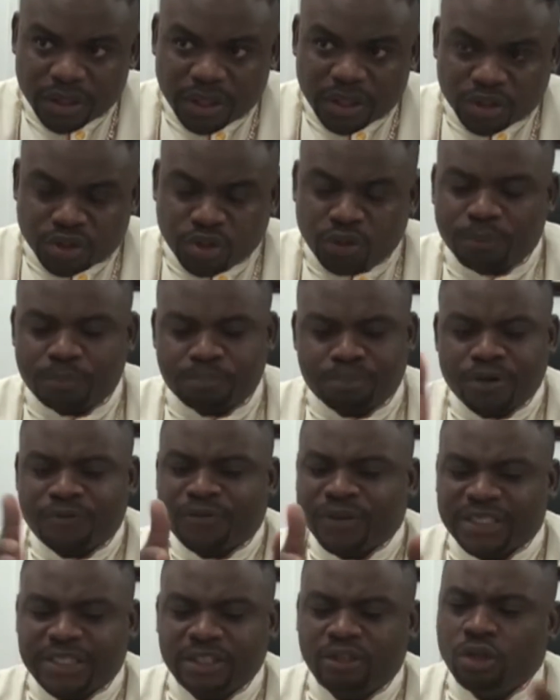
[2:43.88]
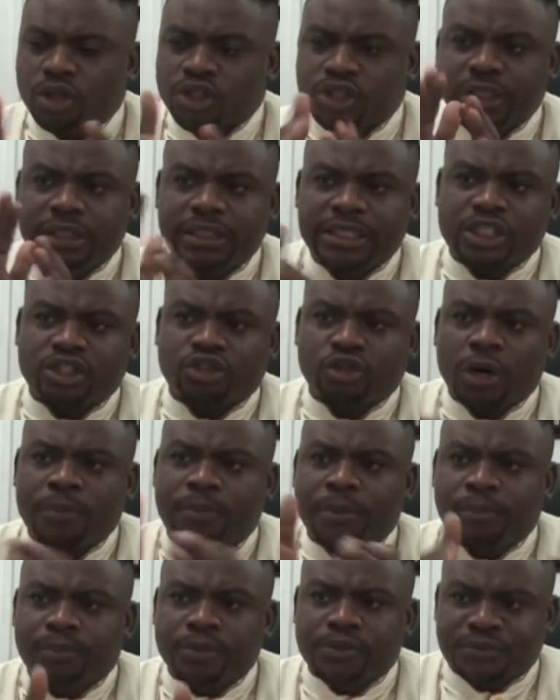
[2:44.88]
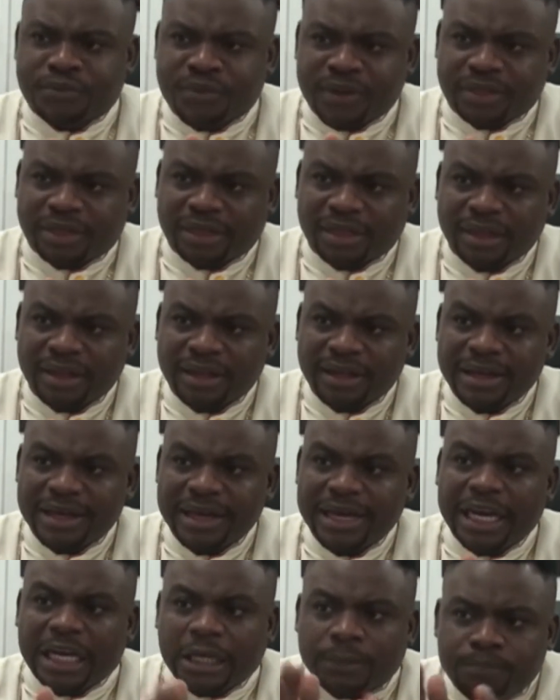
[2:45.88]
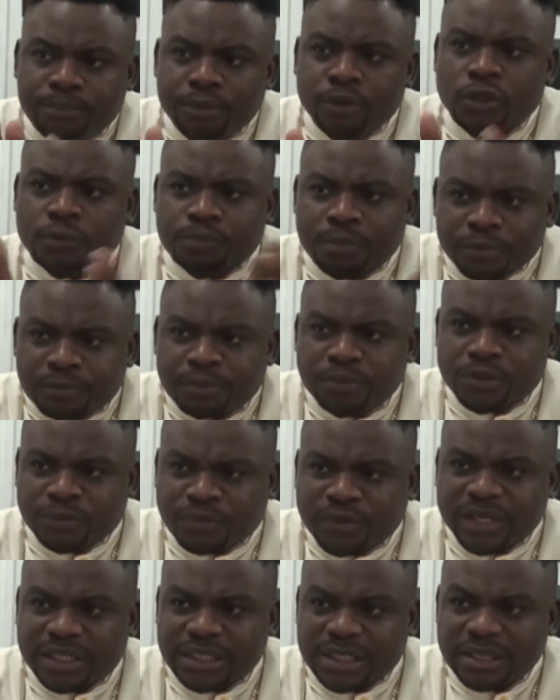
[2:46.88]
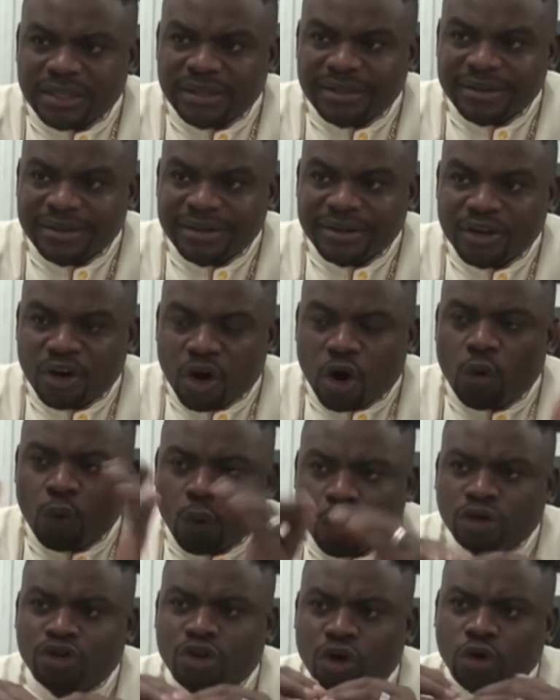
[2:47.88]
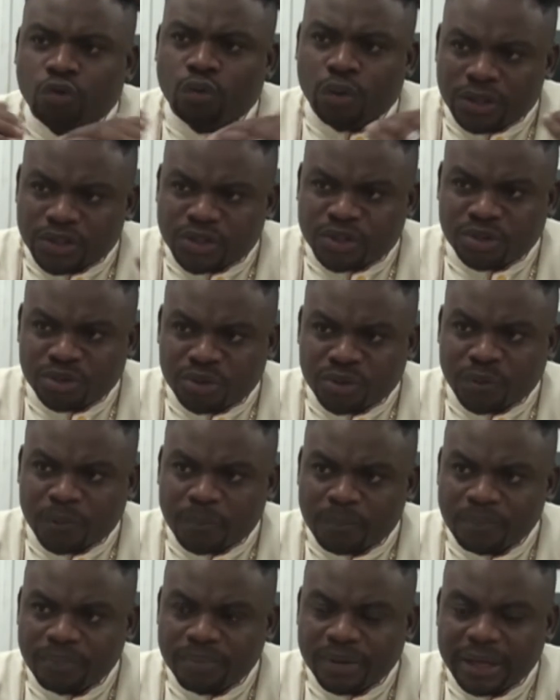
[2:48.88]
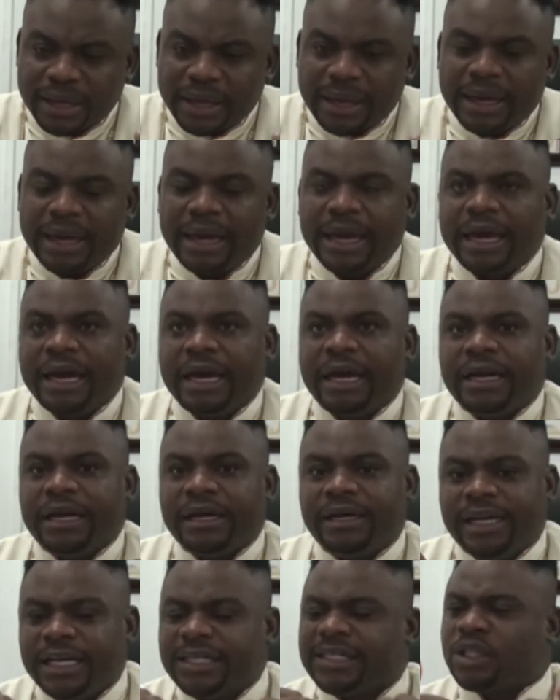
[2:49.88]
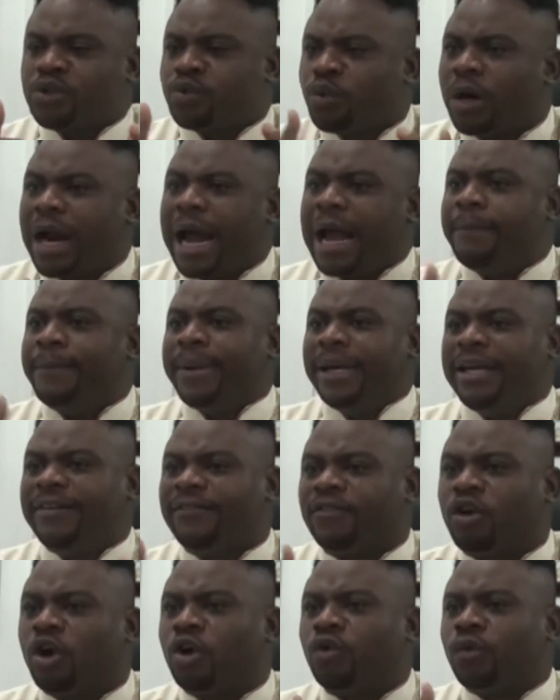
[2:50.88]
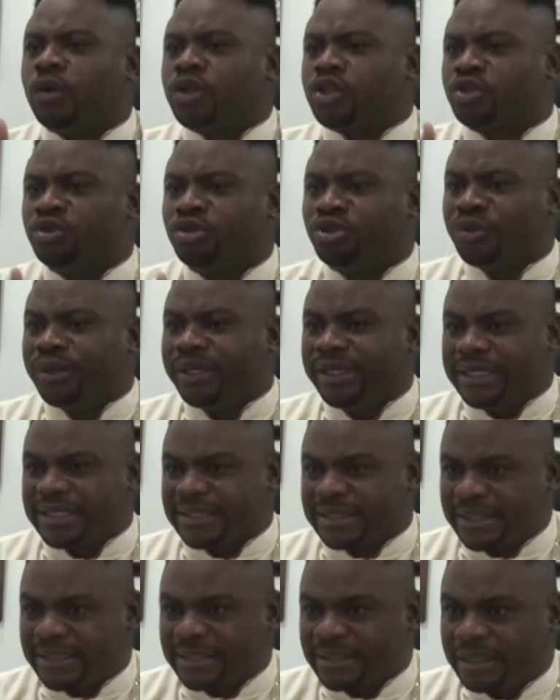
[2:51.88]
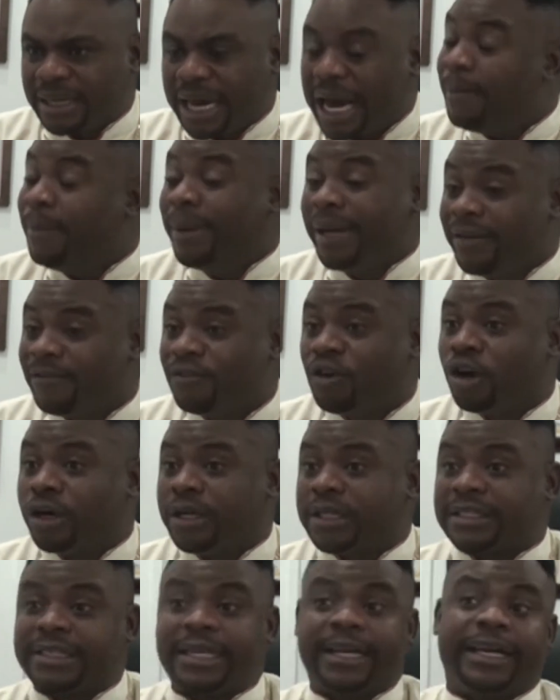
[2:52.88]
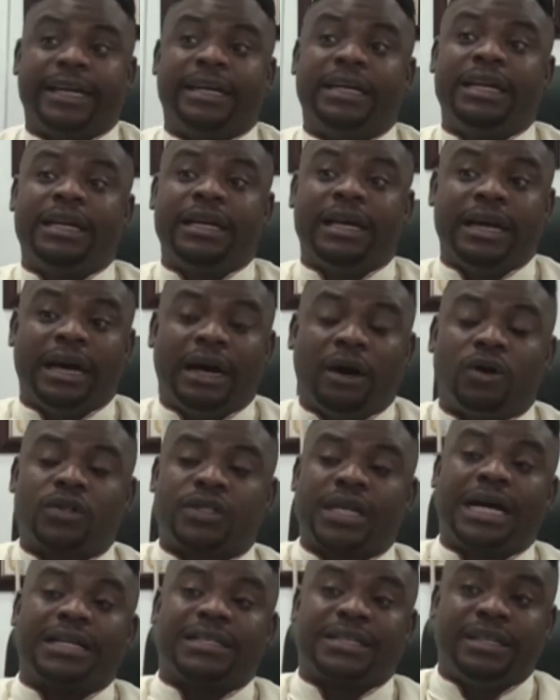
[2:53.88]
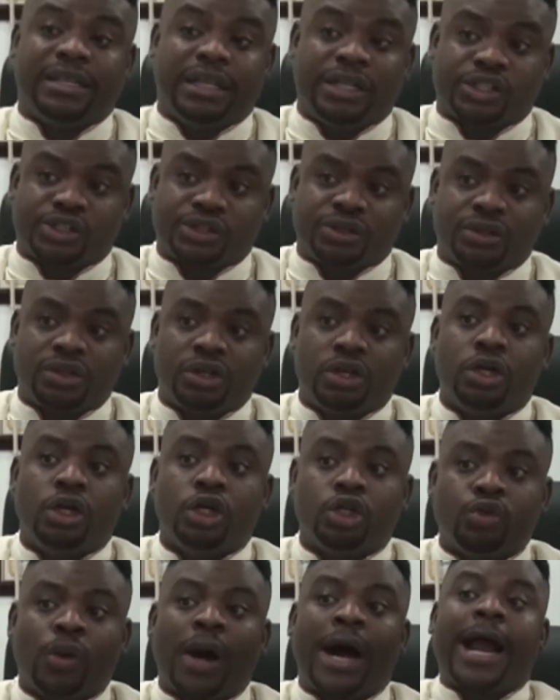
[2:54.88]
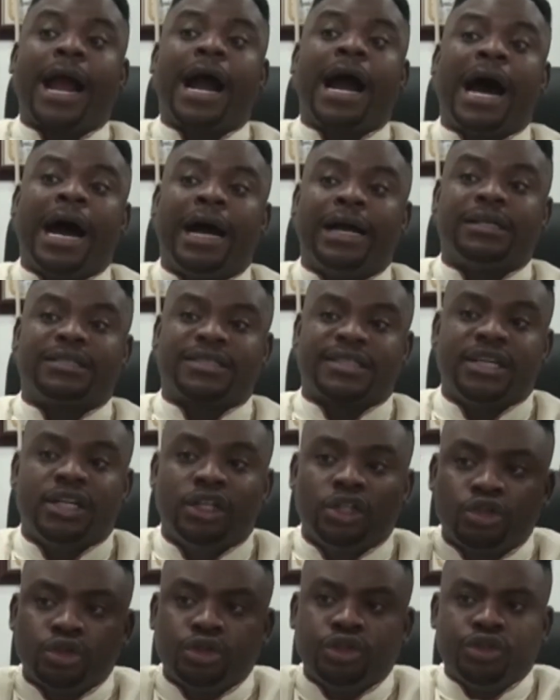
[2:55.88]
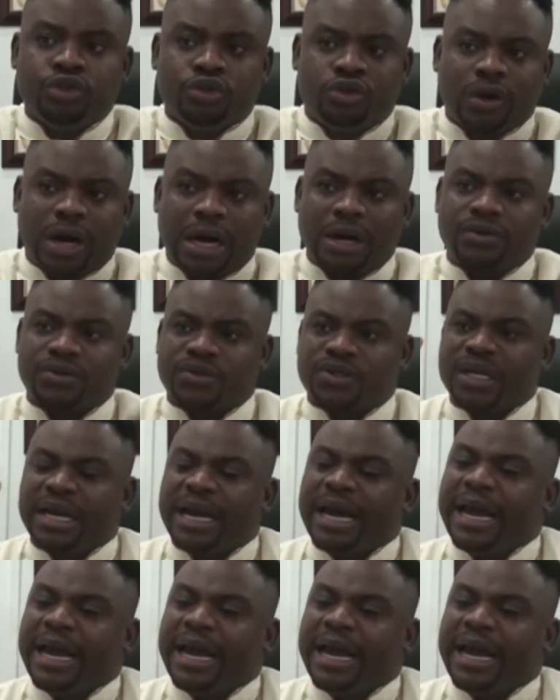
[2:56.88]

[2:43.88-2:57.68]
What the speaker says: So prophecy doesn't destroy people's faith. It builds people's faith on what God wants to do. This is what I believe God wants to do in this season. I believe God is taking us as a nation to higher heights, to new grounds.